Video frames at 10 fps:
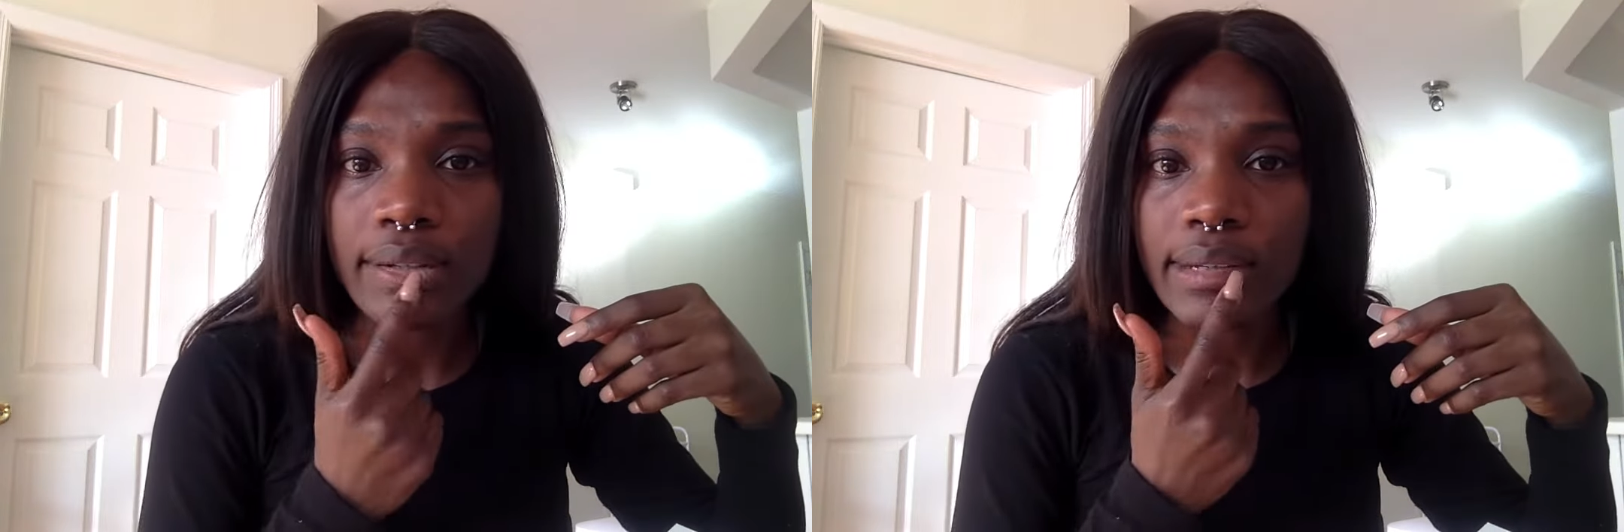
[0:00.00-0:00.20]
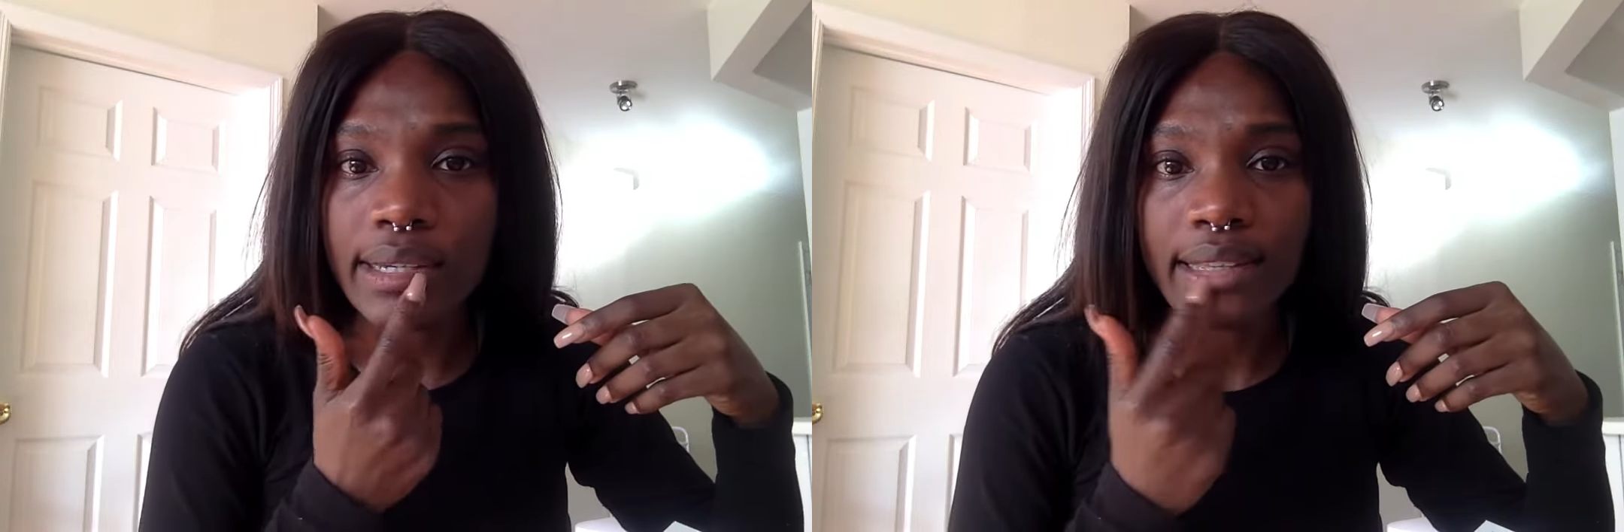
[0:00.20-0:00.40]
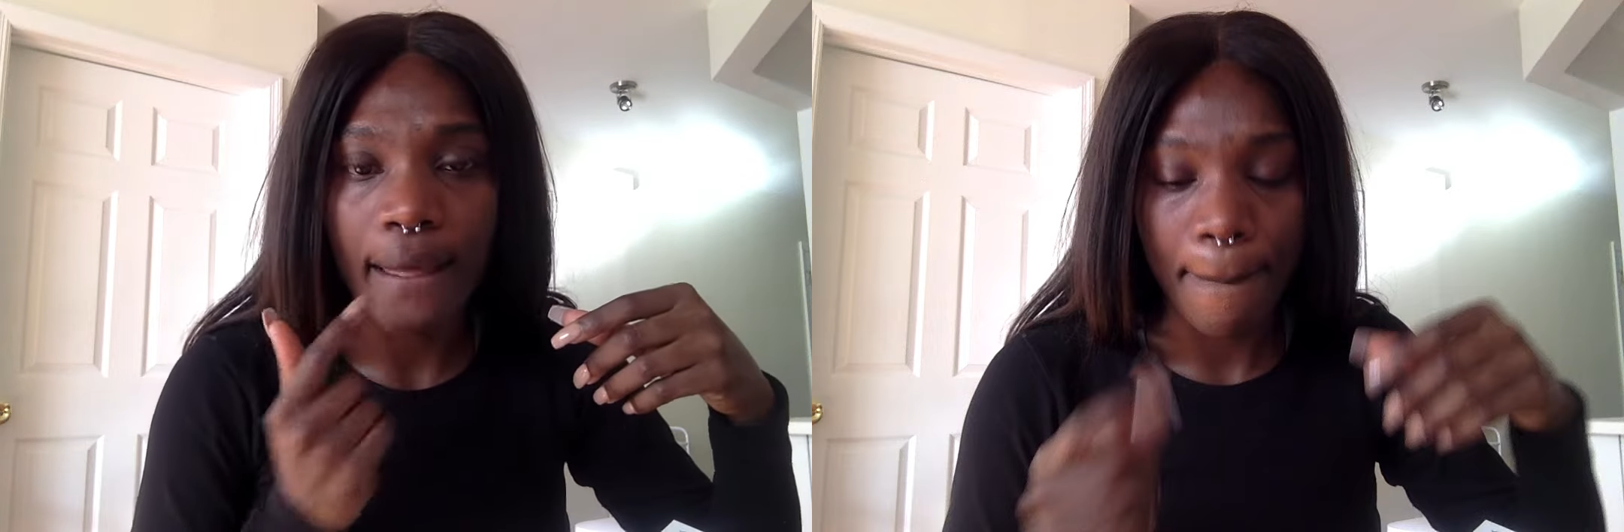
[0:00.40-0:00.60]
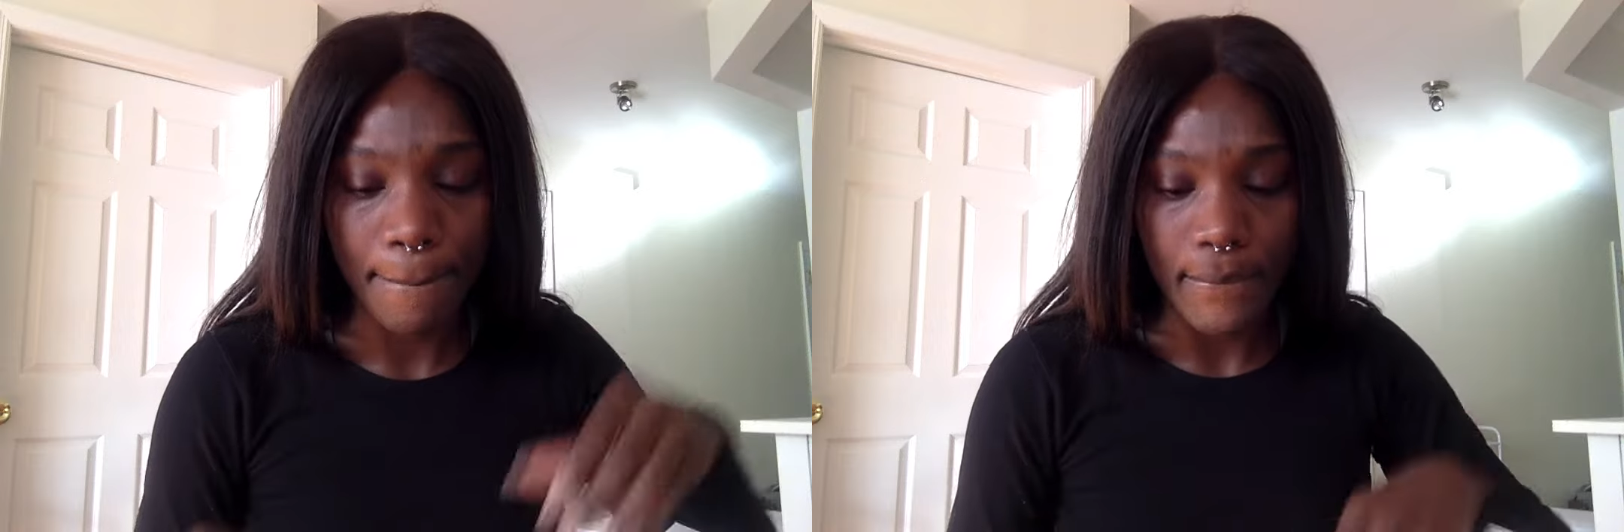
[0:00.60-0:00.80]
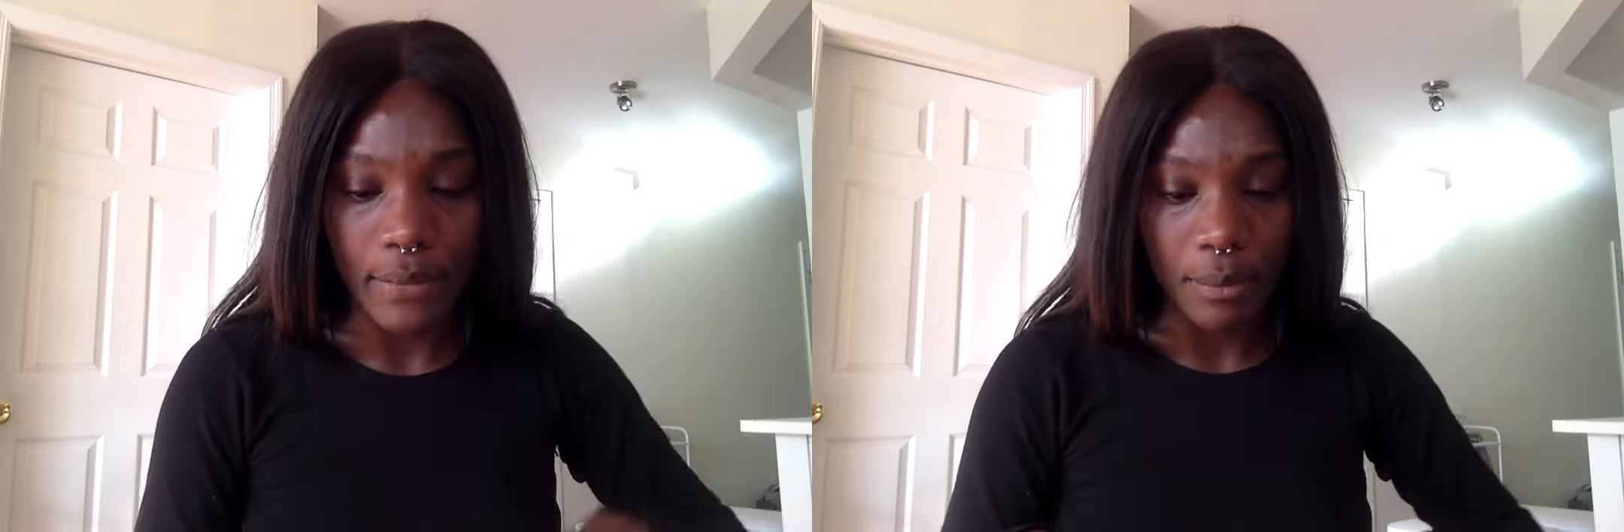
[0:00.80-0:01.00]
I don't like that.
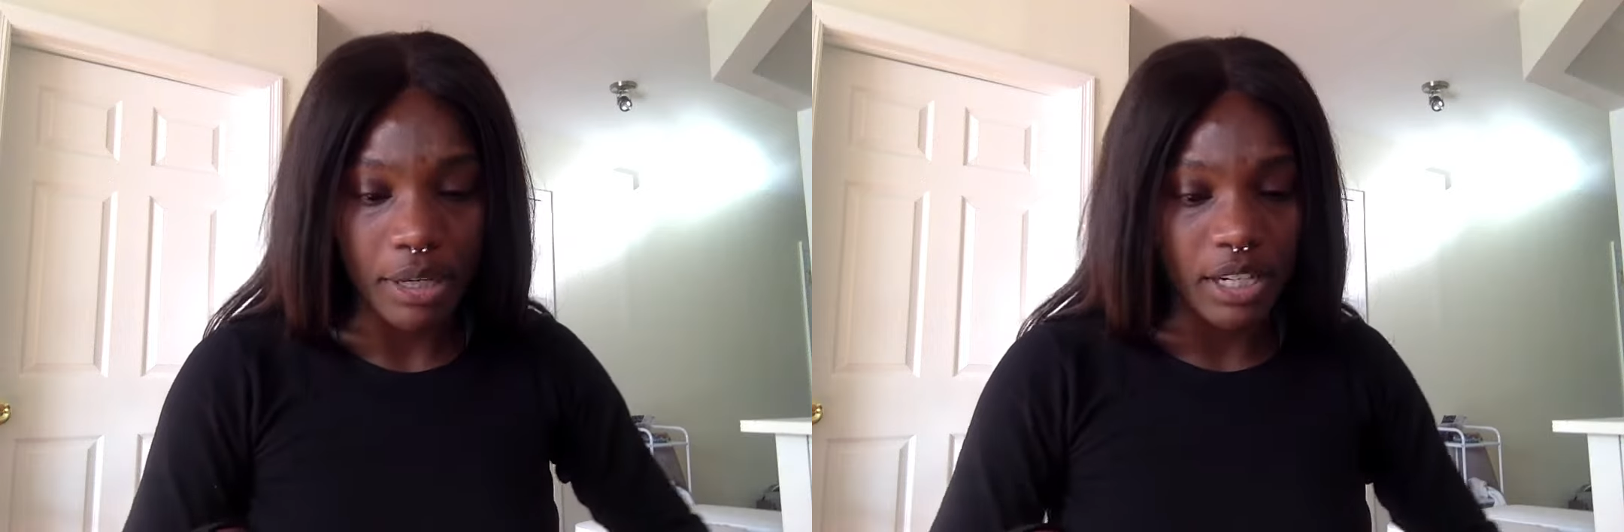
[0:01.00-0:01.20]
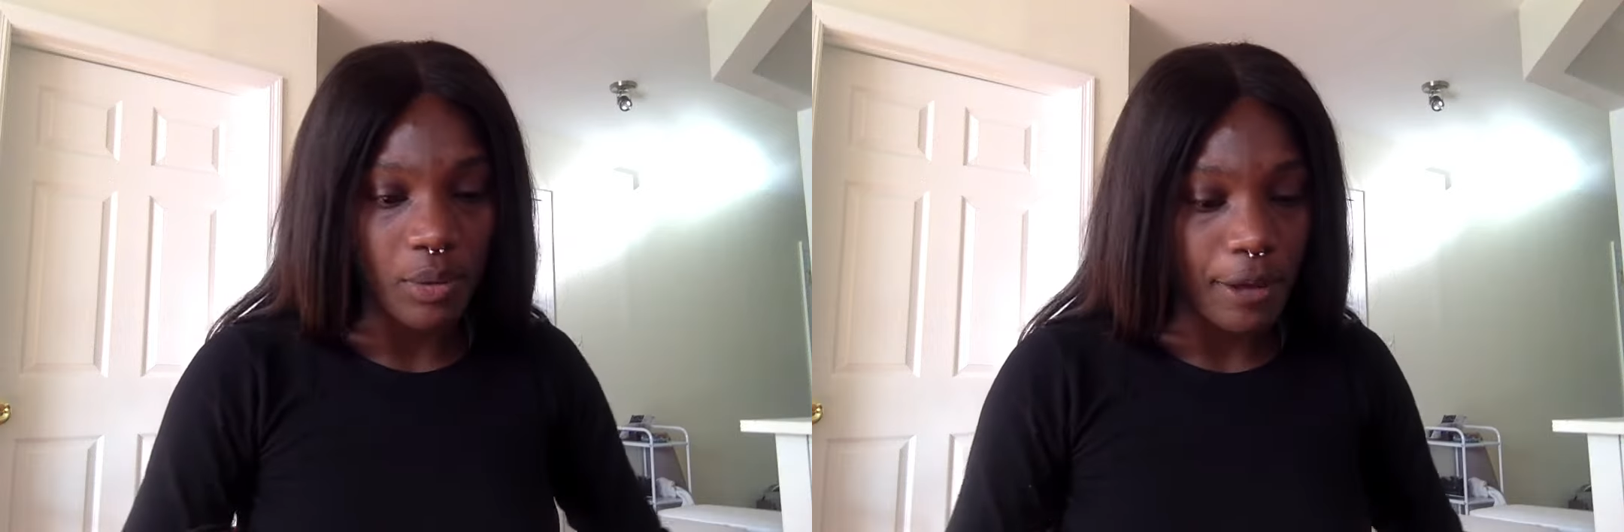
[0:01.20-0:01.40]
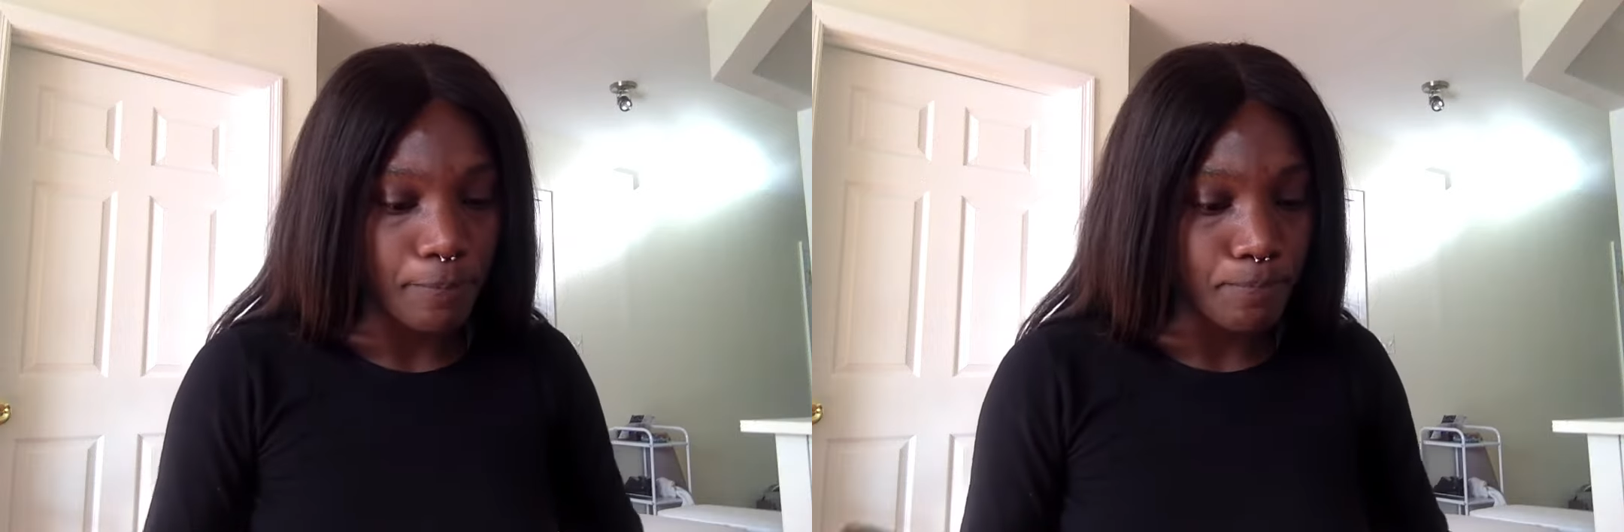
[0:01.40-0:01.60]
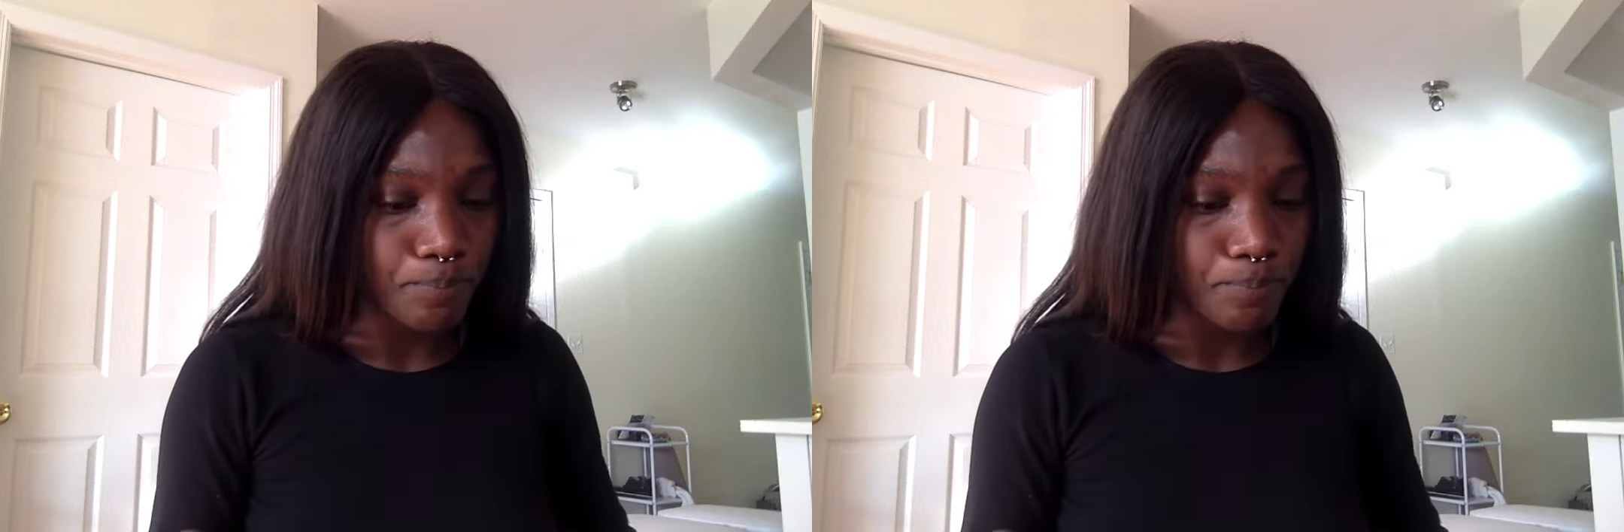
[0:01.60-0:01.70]
But anyway,